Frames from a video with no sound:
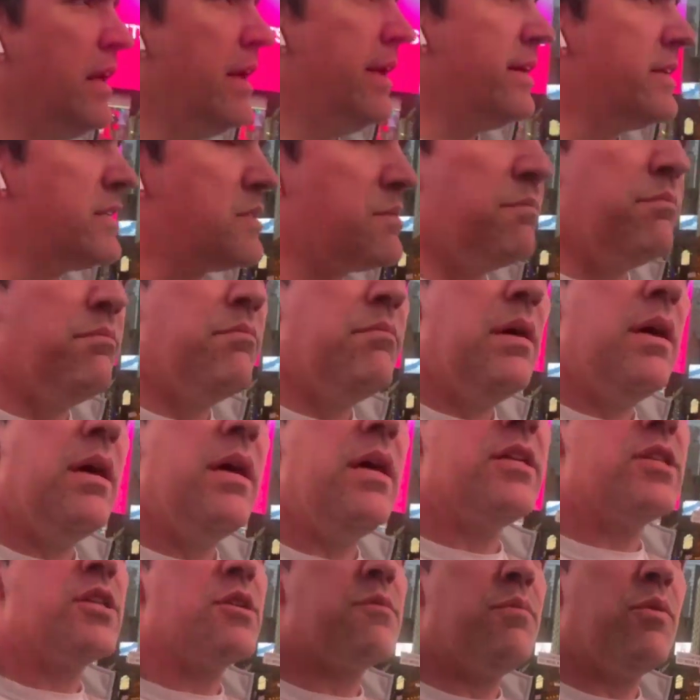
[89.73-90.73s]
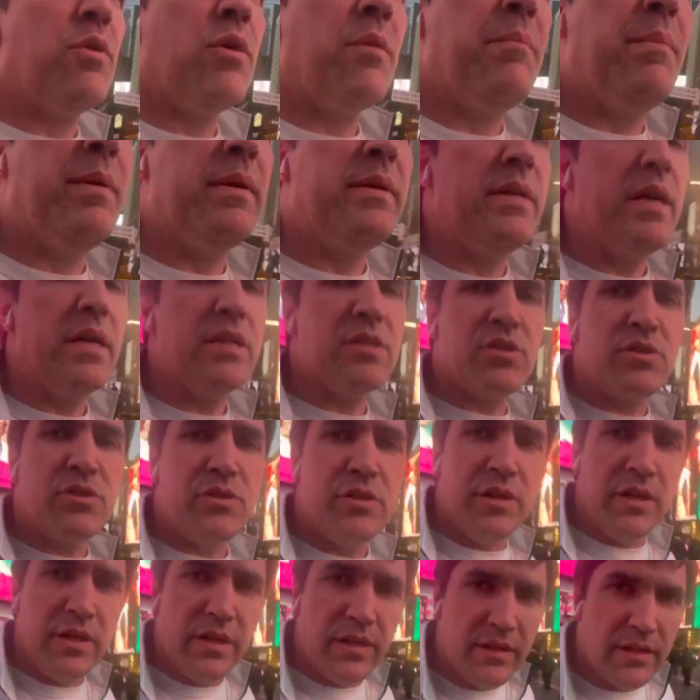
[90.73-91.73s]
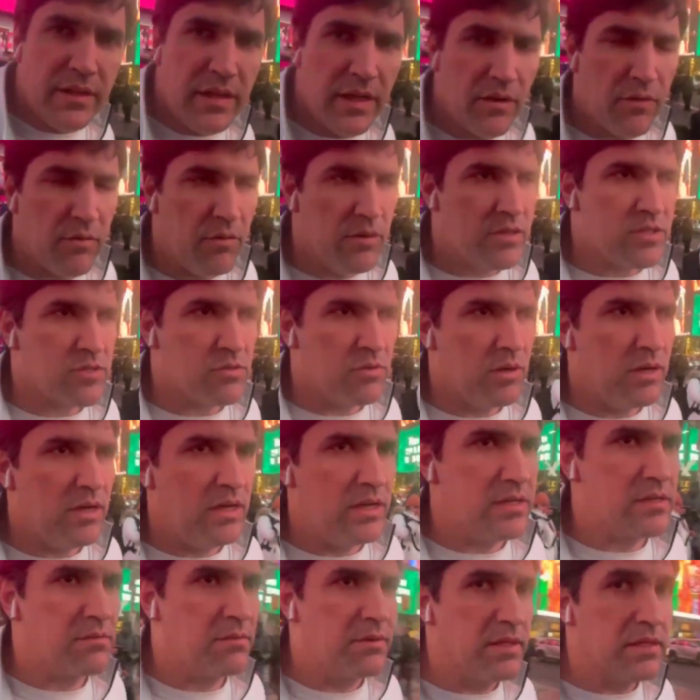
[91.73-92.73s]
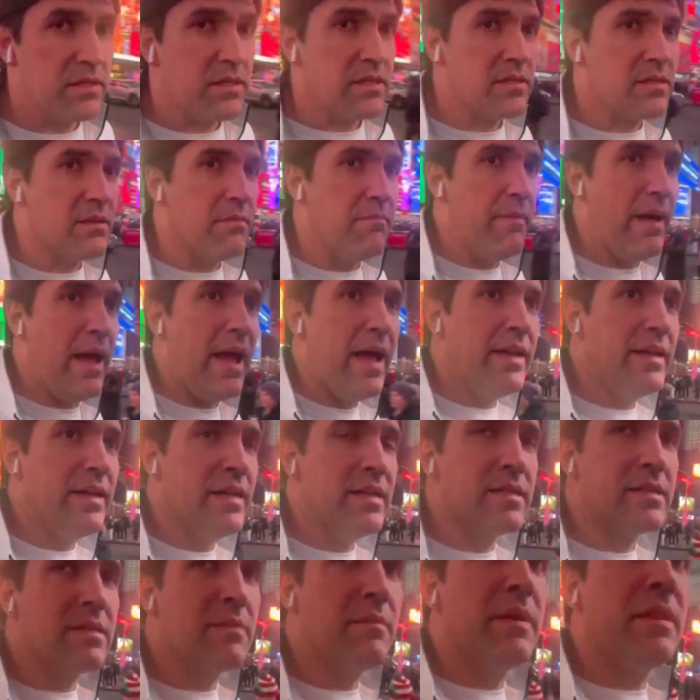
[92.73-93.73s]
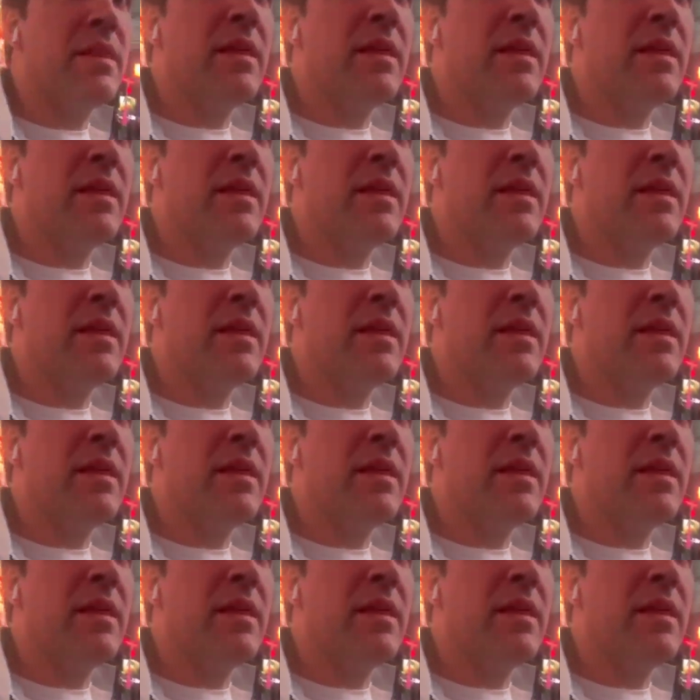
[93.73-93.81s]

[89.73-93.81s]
it's much more pedestrian than it once was. But this is the madness. I mean,